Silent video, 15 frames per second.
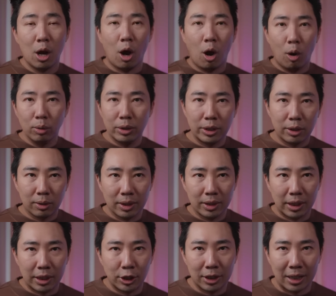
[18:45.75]
All the
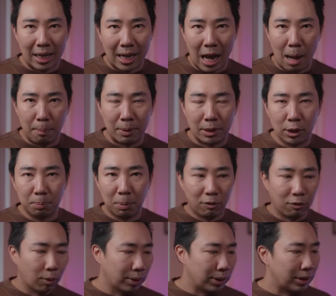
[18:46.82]
organization that happens
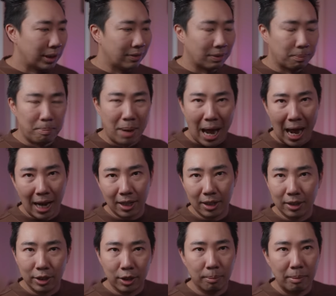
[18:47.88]
before you even pack
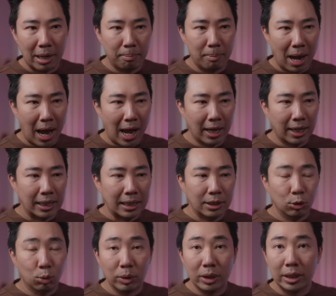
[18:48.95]
your main bag
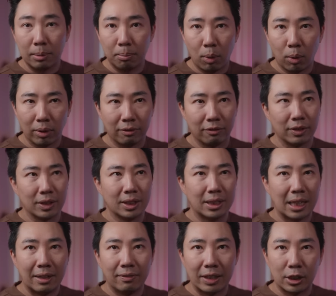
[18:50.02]
is really important for
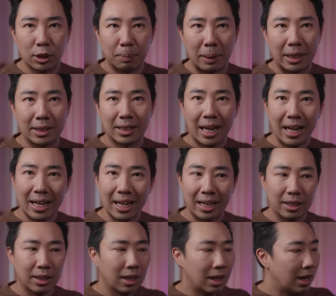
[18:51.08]
saving space
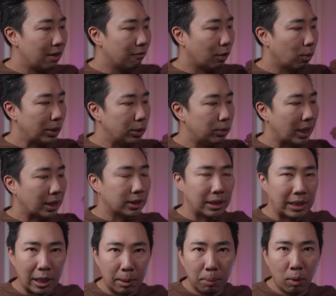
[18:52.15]
and for when you get to
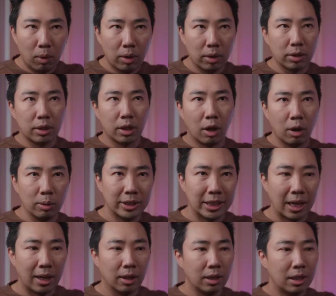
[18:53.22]
the airport, the
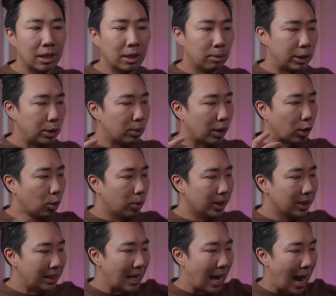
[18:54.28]
hotel, when you want to
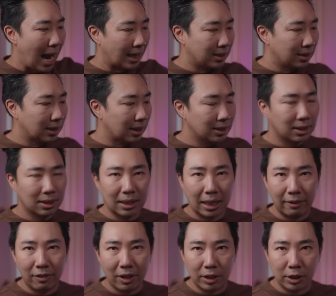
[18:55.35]
quickly access
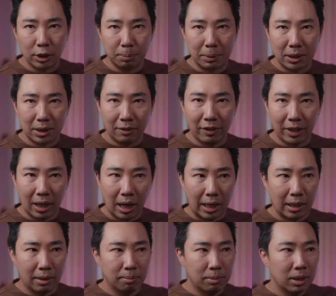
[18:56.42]
a very specific
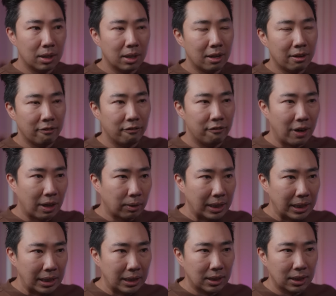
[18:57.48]
item very
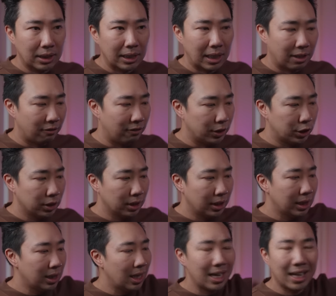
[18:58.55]
easily and
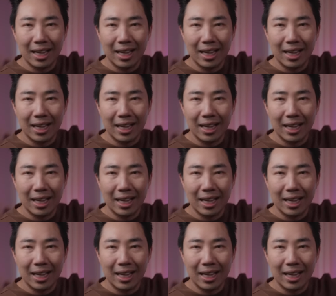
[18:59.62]
efficiently.